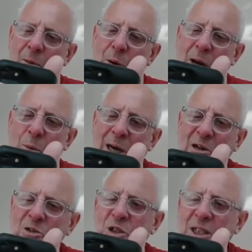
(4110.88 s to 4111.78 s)
When
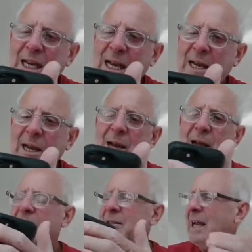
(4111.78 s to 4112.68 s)
you see
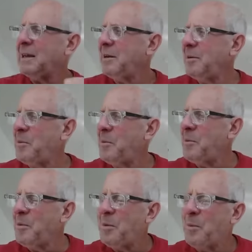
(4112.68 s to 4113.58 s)
that
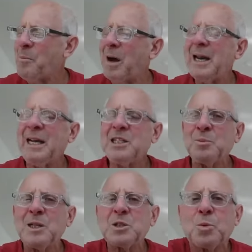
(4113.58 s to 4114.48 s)
money is
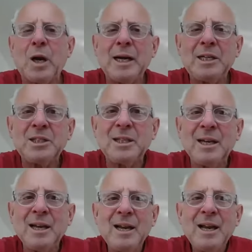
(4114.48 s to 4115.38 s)
priced,
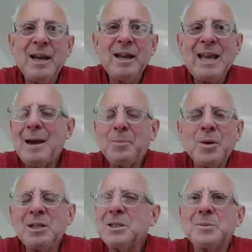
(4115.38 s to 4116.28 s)

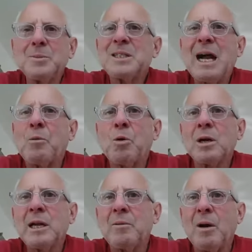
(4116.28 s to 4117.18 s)
capitalism is not
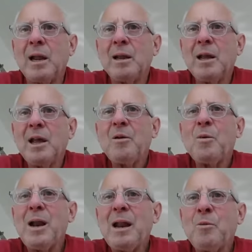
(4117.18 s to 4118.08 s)
working.
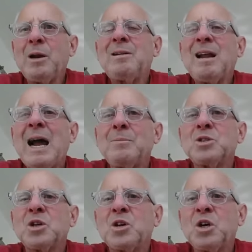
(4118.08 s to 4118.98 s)
When
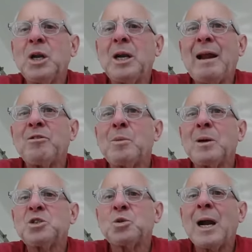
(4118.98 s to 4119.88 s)
times are good and
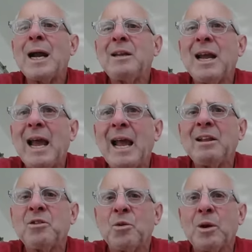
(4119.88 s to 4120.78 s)
everybody's trying to
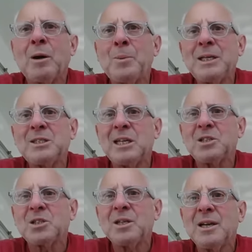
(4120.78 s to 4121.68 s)
enter a
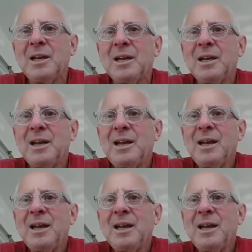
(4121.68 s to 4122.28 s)
business, the